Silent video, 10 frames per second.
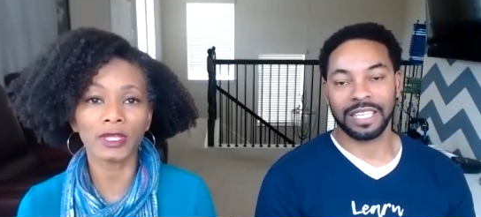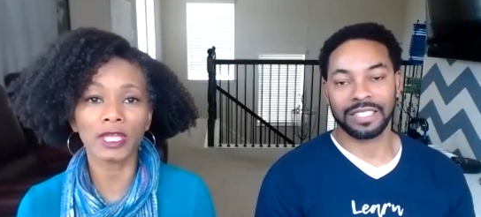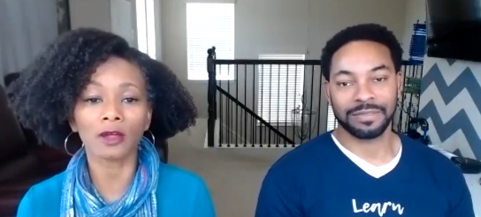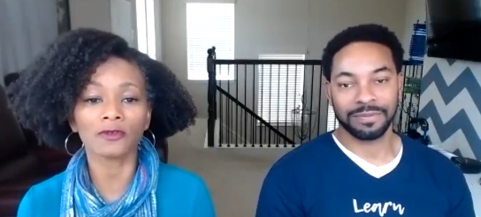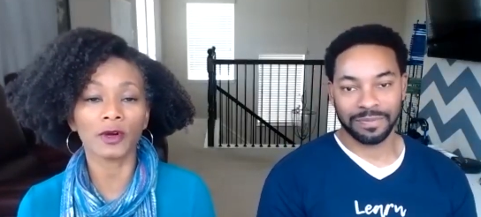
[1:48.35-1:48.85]

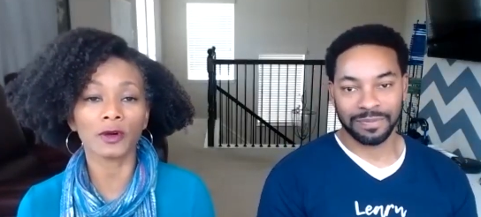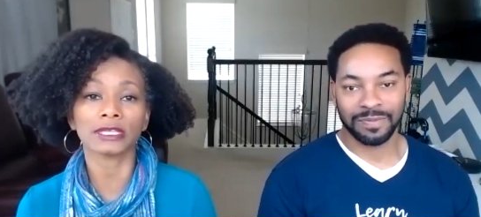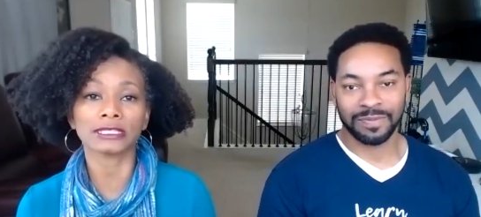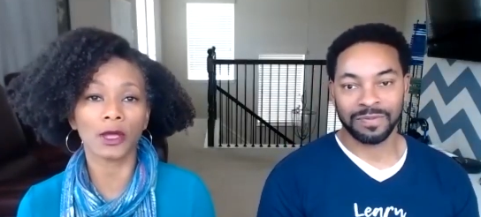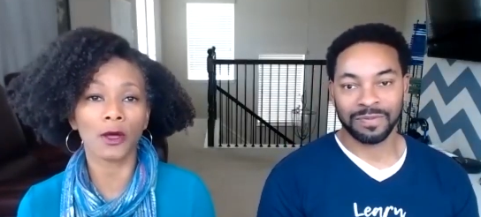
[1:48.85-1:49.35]
Speaker 1: We are
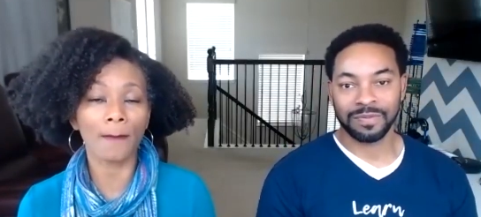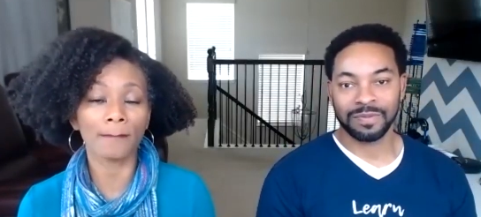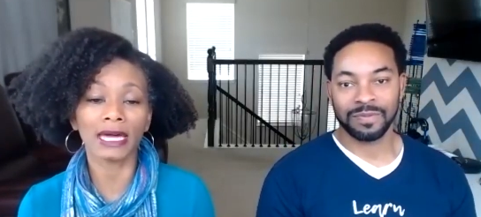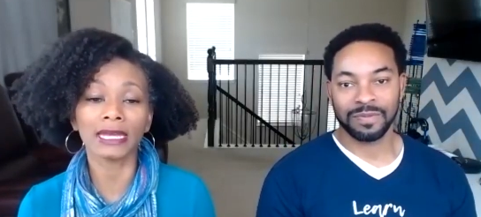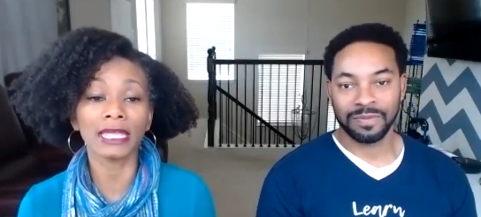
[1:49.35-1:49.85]
focused
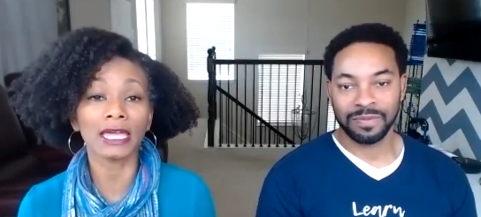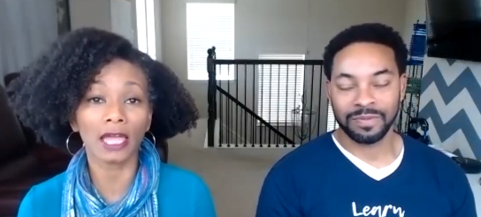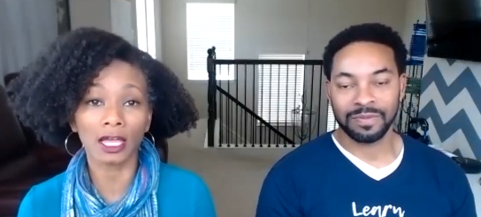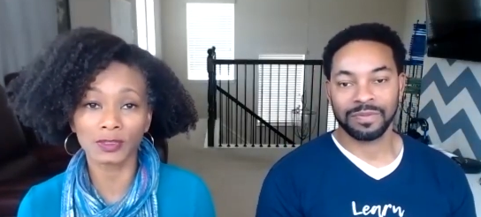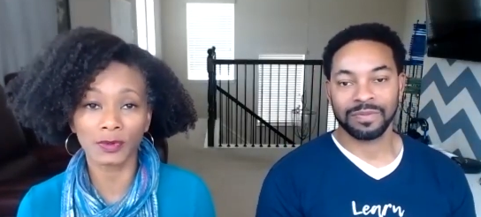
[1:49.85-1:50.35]
on money and
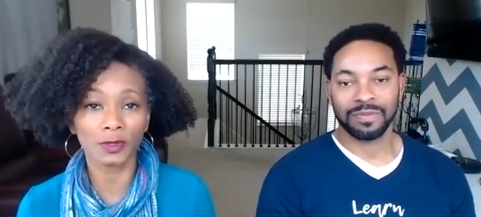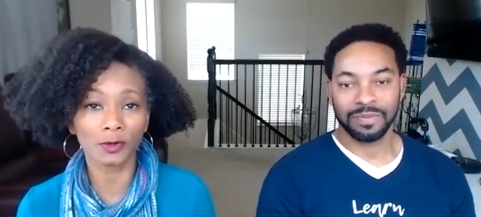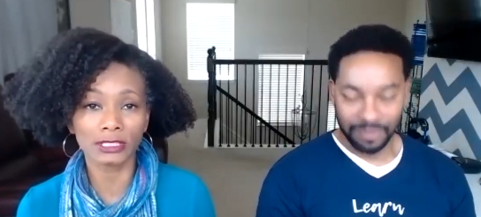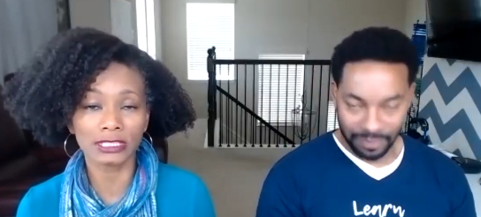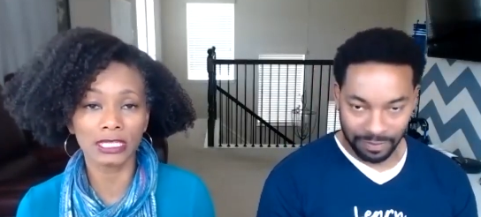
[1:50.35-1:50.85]

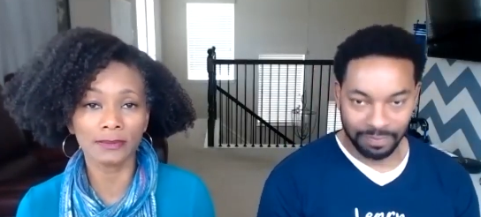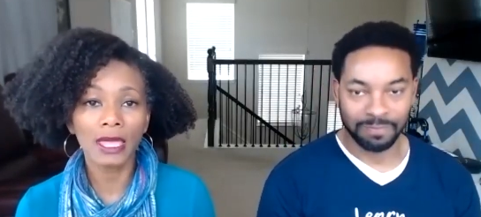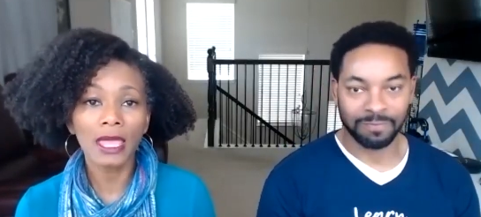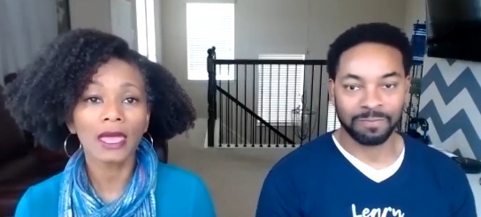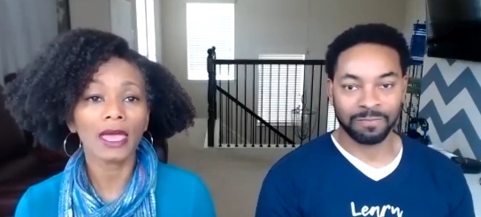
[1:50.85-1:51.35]
entrepreneurship,
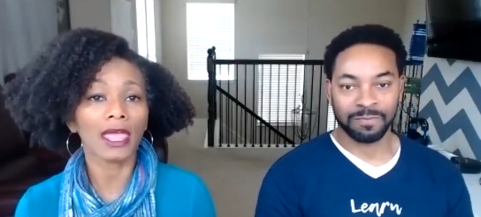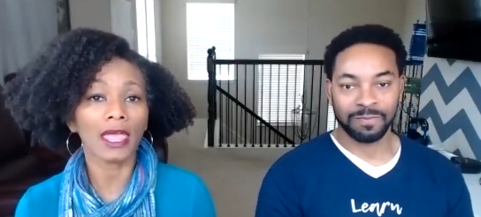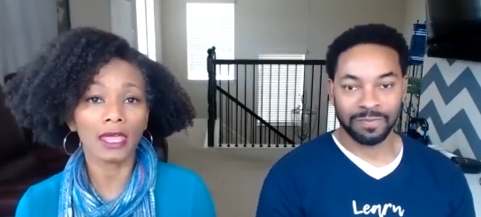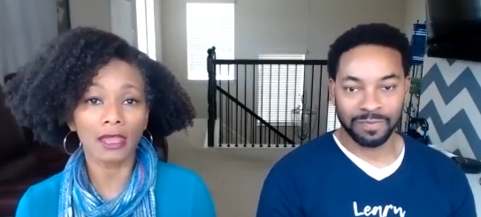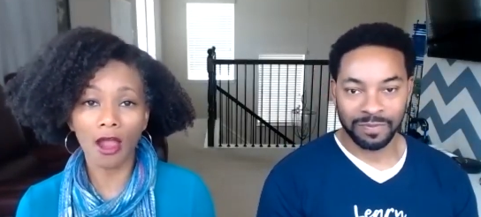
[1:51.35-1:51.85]

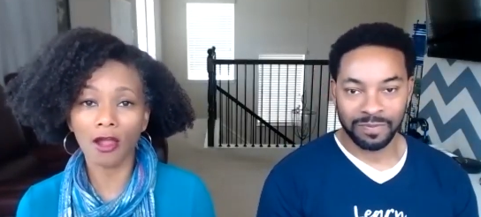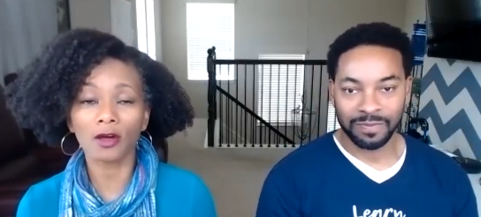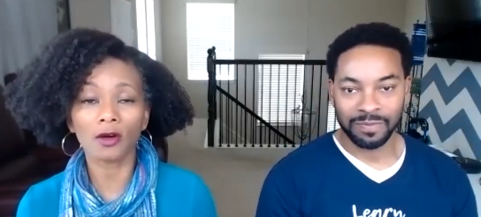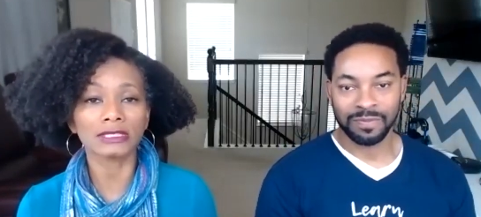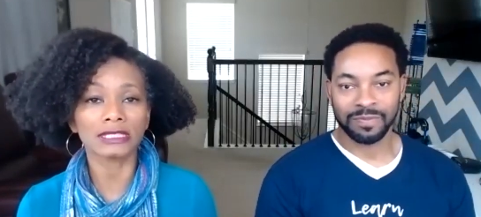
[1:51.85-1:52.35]
and our
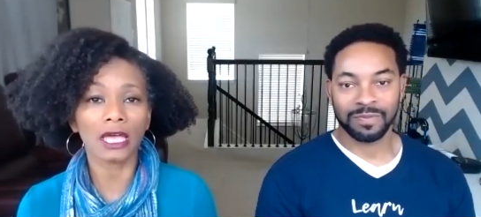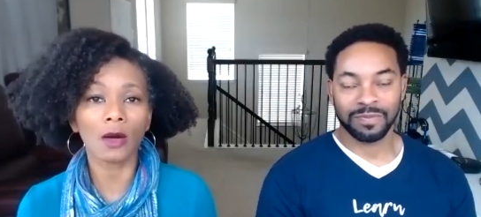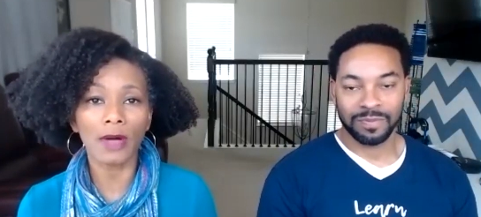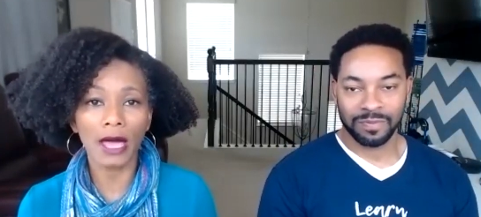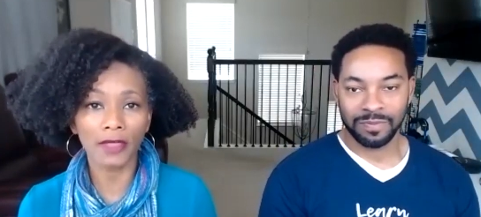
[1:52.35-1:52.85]
goal is to
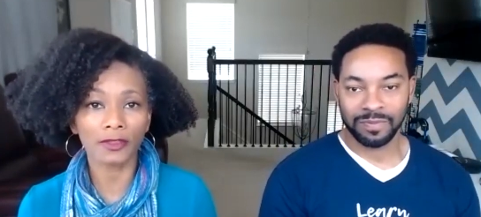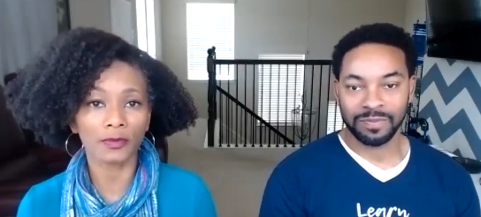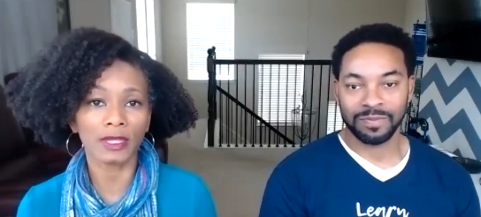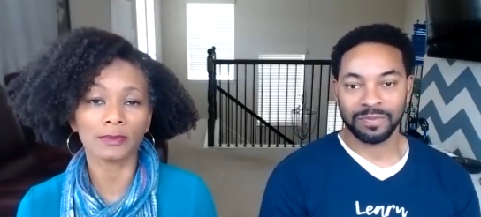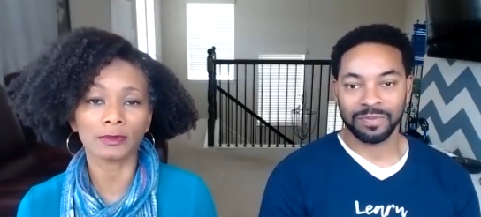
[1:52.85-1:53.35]
help other
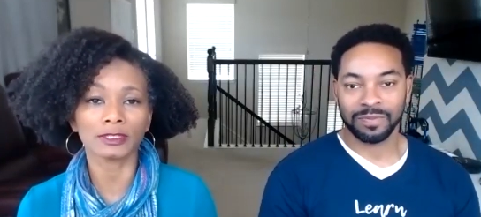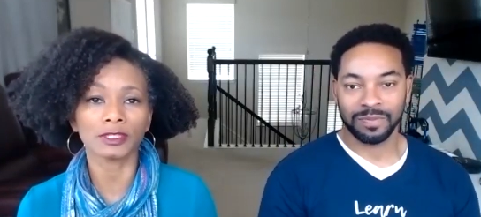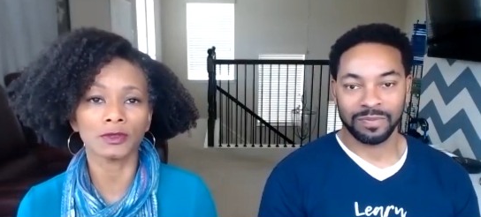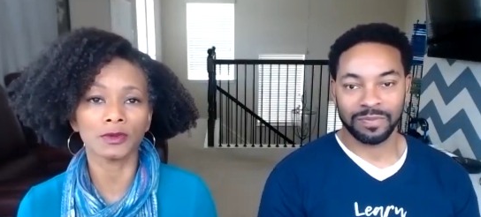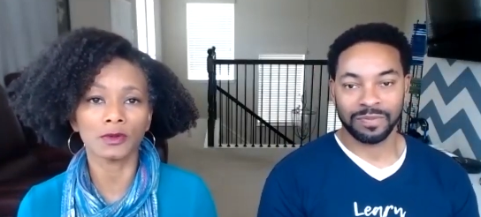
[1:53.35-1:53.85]
people
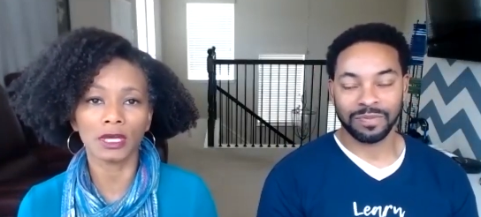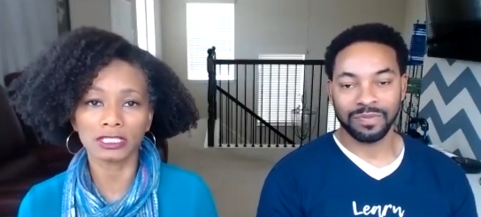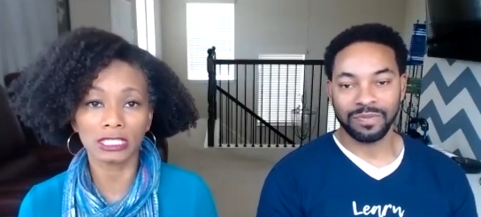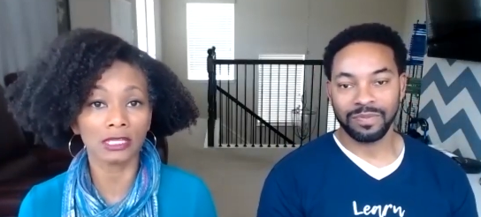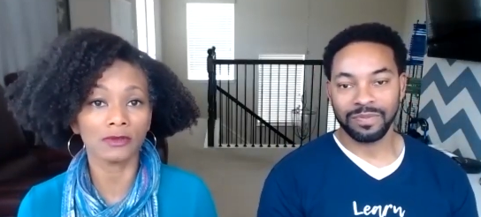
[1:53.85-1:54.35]
to
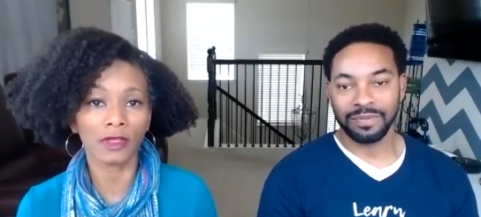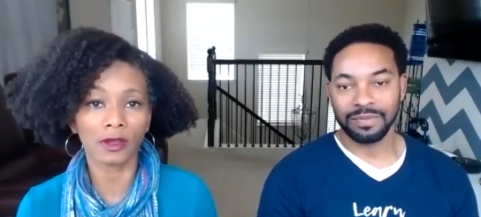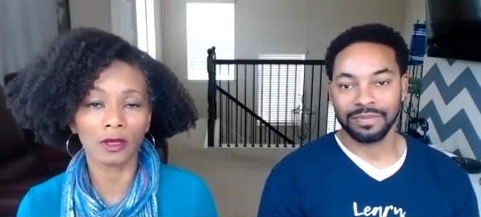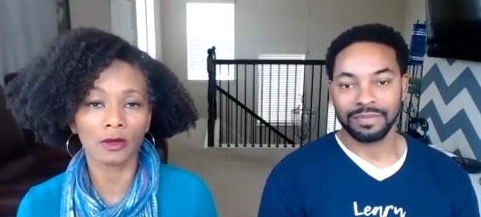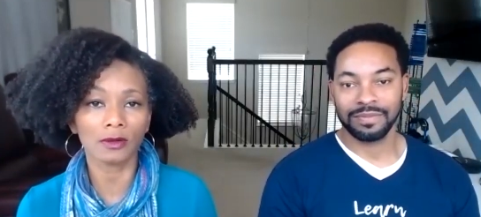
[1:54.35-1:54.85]
achieve
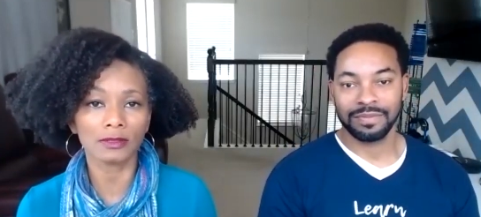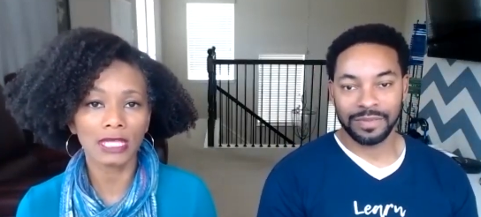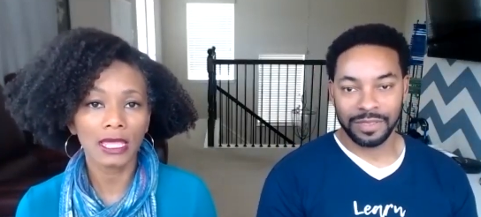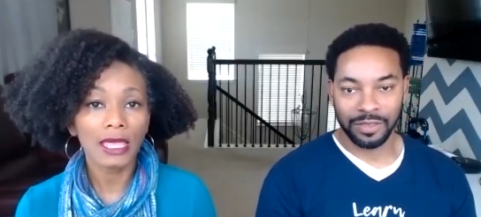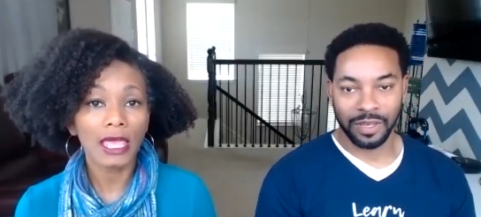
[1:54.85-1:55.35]
their goals.
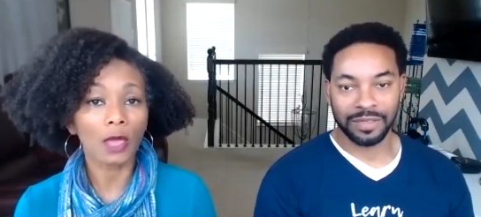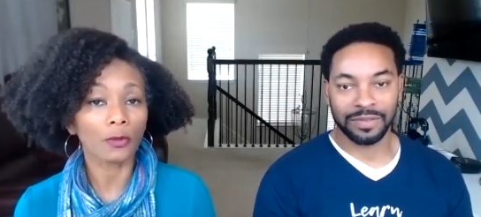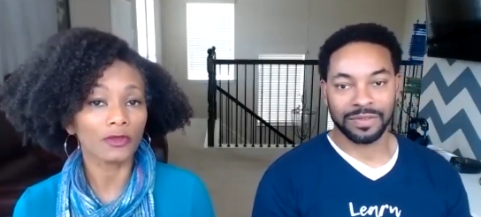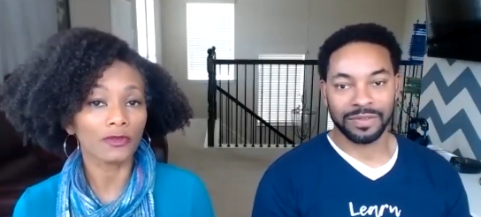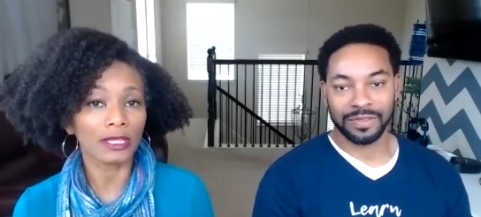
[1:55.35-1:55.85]
And
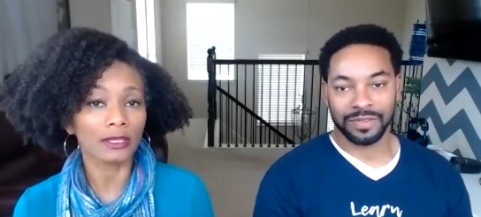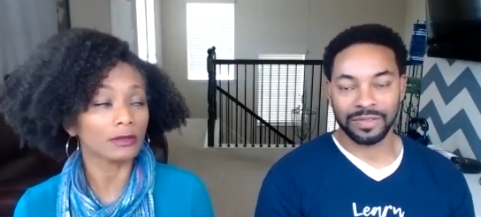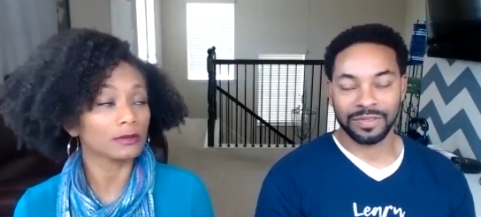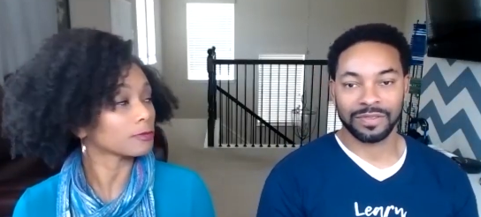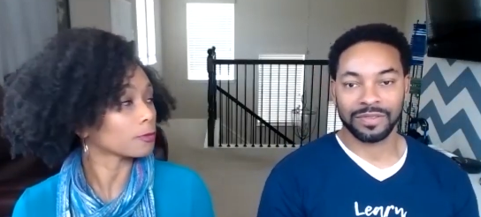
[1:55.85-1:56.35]
we figure